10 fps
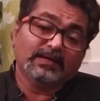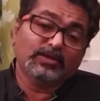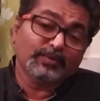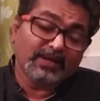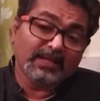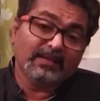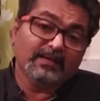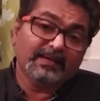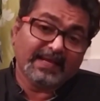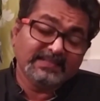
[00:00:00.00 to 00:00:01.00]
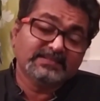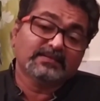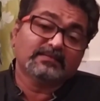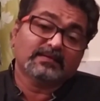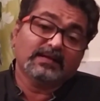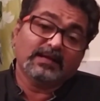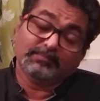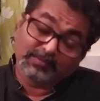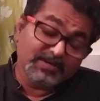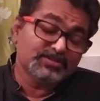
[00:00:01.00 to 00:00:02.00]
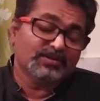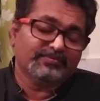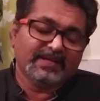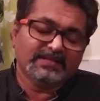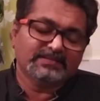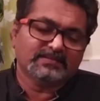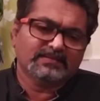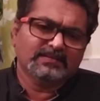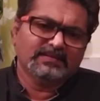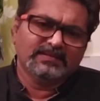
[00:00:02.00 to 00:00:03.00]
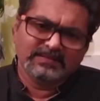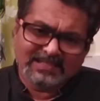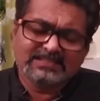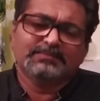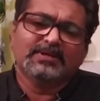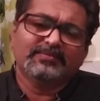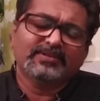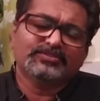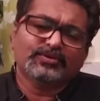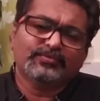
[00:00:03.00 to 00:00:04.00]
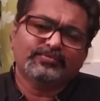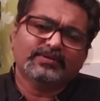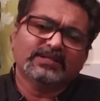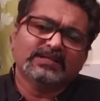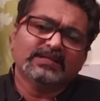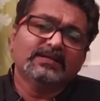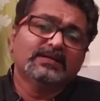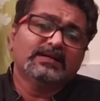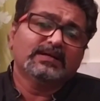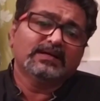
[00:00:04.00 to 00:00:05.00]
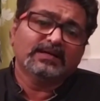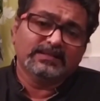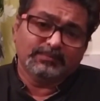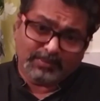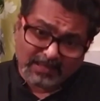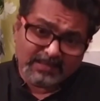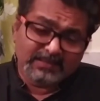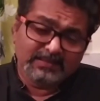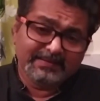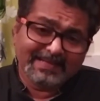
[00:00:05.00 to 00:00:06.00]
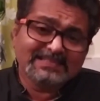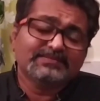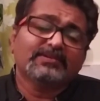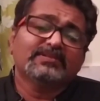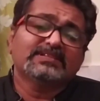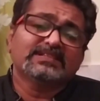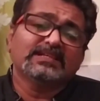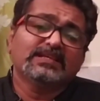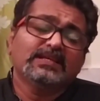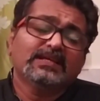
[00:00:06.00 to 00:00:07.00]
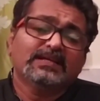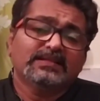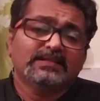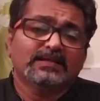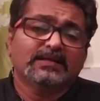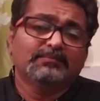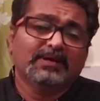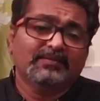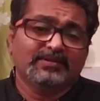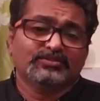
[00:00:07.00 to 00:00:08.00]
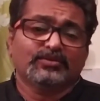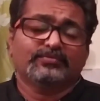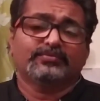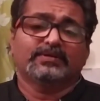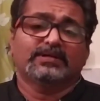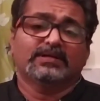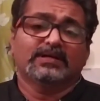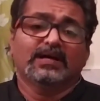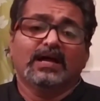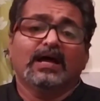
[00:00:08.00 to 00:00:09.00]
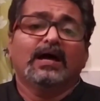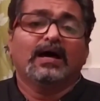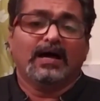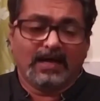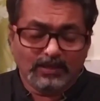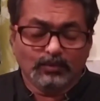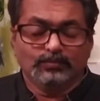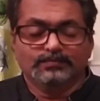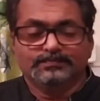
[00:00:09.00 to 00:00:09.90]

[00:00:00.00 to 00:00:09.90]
curing cancer, prevention of cancer. That's the benefits of the palak. Next we will see the benefits of aloo